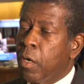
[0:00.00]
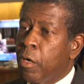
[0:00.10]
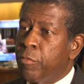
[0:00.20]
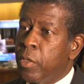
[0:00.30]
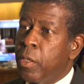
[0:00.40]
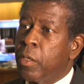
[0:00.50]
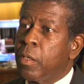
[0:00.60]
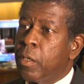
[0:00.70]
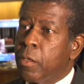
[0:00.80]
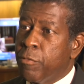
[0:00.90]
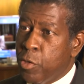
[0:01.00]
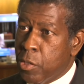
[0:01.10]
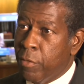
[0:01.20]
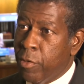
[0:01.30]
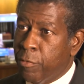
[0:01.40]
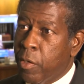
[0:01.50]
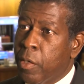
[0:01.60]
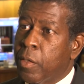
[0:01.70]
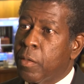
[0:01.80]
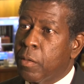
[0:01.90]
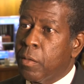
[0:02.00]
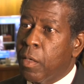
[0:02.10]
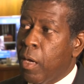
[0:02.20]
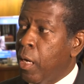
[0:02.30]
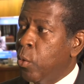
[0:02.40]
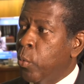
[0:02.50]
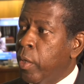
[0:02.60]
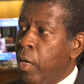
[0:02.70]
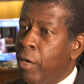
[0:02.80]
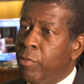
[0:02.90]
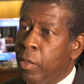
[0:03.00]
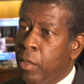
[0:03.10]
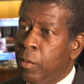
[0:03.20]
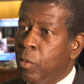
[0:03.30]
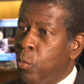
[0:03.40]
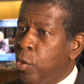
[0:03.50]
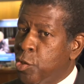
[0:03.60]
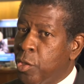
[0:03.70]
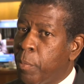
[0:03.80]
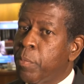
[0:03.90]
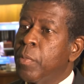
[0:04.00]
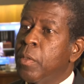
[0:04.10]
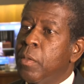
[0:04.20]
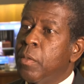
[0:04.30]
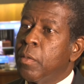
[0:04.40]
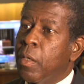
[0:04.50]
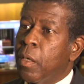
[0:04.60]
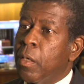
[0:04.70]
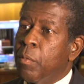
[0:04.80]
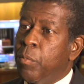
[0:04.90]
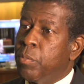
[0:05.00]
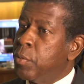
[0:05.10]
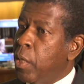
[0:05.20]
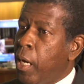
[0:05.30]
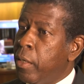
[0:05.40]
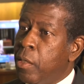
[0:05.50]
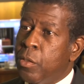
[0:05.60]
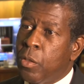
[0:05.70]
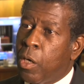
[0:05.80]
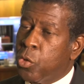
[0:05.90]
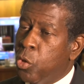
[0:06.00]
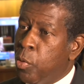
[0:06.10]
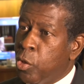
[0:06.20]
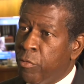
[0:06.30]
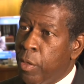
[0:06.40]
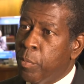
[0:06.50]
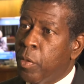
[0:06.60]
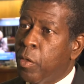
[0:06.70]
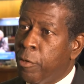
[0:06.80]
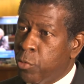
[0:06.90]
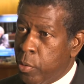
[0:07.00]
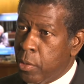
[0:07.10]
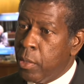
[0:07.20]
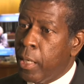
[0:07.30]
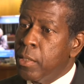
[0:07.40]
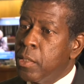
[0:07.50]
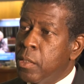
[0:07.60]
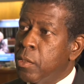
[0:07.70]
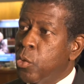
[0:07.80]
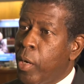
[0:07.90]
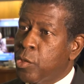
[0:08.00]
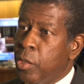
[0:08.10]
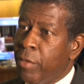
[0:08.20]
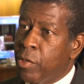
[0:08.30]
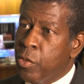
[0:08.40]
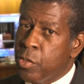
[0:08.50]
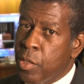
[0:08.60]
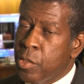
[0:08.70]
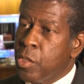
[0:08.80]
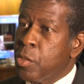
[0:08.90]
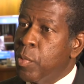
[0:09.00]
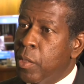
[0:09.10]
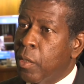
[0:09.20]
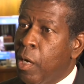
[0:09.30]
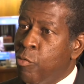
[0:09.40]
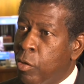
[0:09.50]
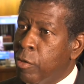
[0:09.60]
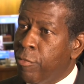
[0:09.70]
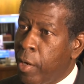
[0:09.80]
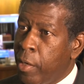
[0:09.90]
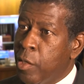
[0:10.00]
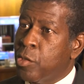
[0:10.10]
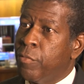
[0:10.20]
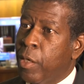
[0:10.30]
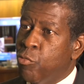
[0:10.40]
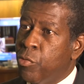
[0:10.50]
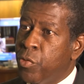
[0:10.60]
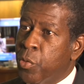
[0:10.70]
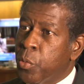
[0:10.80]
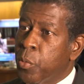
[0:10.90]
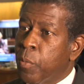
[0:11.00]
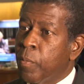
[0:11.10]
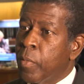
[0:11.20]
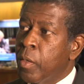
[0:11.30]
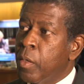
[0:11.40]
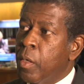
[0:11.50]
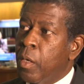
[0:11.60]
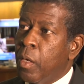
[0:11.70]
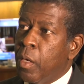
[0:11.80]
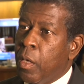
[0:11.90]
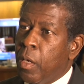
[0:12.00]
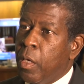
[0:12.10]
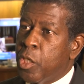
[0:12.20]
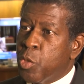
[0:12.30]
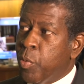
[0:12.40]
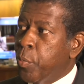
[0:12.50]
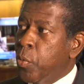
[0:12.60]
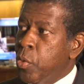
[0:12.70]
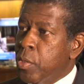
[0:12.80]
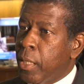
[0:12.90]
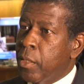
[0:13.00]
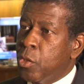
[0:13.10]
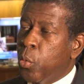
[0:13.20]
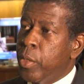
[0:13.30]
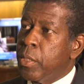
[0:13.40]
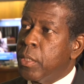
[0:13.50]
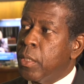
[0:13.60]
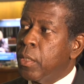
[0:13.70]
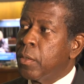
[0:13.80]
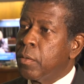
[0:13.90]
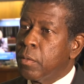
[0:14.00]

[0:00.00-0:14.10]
of the first level of care, and we are having a workshop either in October or November of 2019 to actually have a consensus meeting around the findings of that review. It is proposed that in 2019,